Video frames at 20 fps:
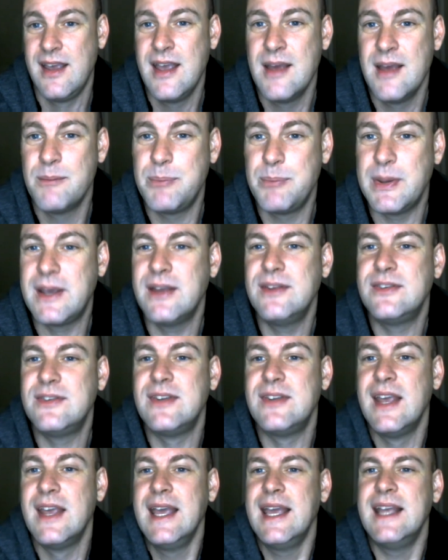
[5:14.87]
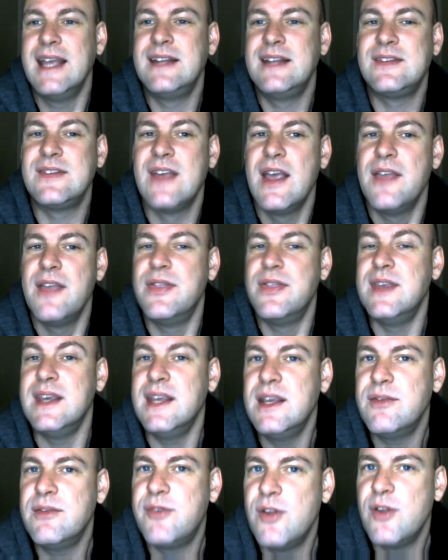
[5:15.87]
because it's the
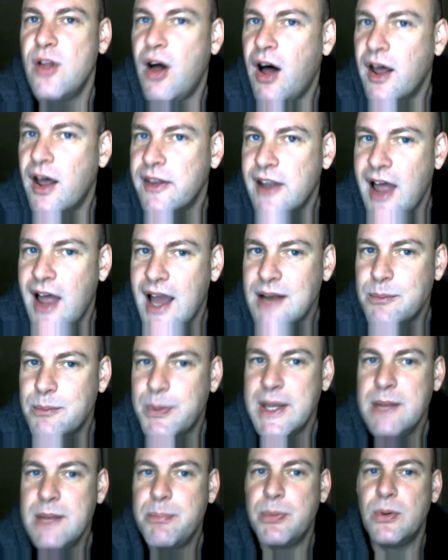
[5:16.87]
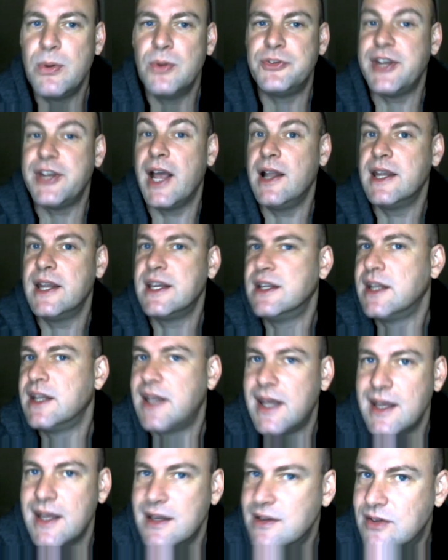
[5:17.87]
evil online people telling the
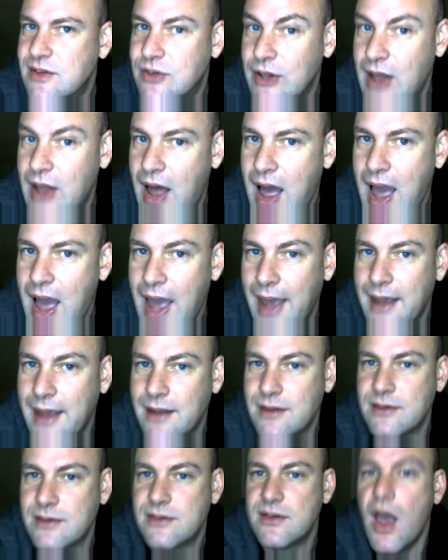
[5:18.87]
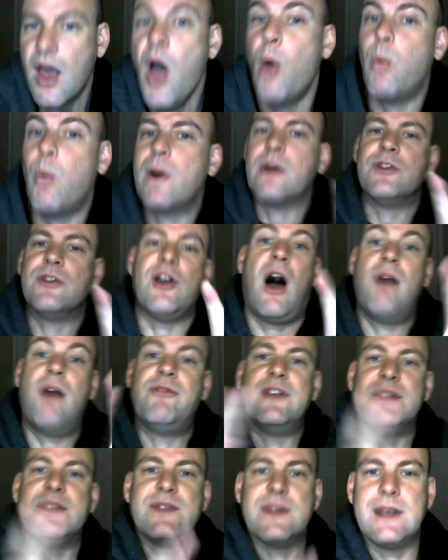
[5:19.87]
kids lies, whereas
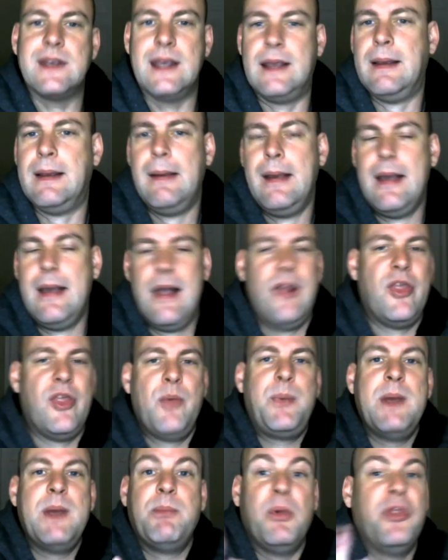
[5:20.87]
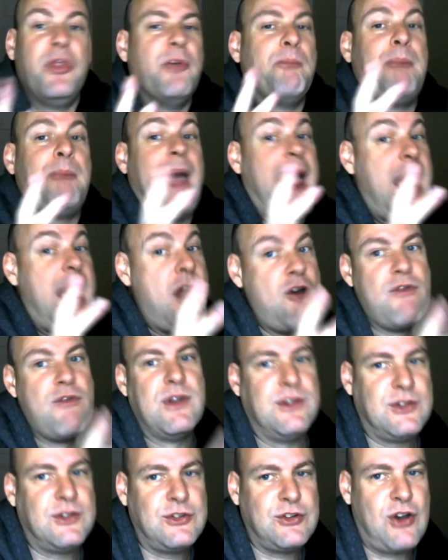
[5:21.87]
obviously the people the
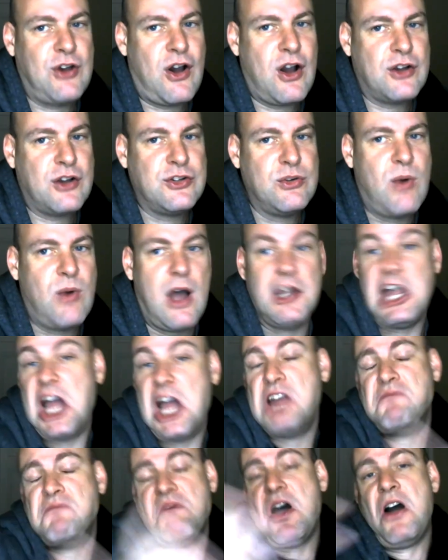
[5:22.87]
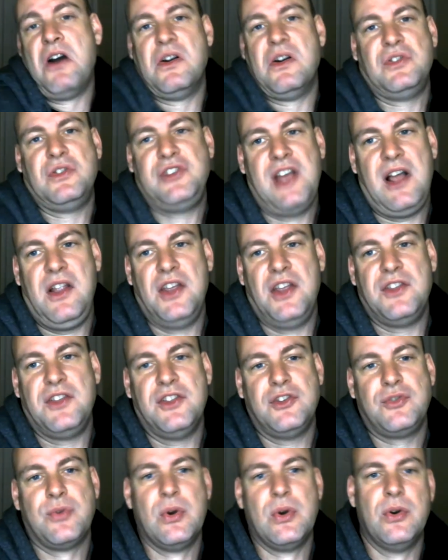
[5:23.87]
parents talk to online are telling the
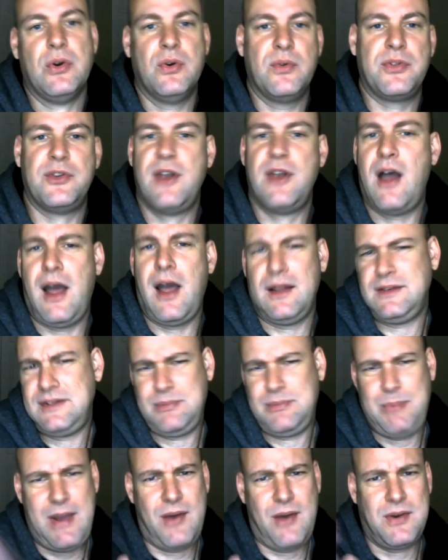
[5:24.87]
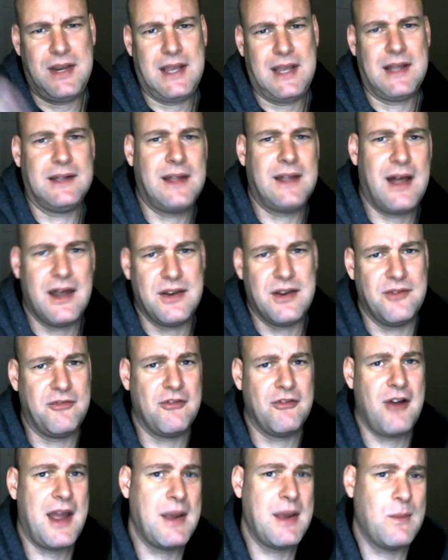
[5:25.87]
truth, not spouting a lot of
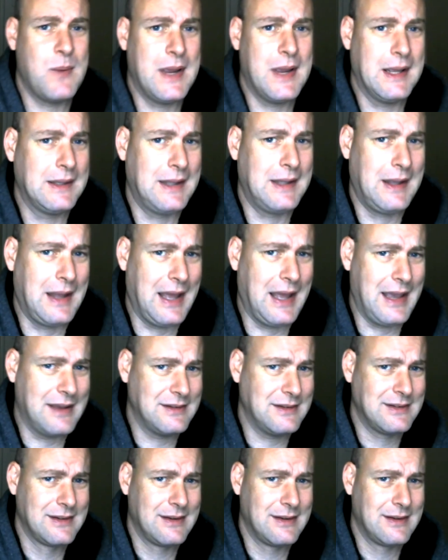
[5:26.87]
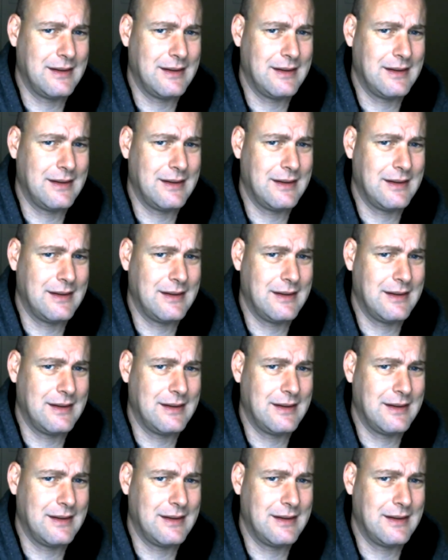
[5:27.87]
right-wing lies.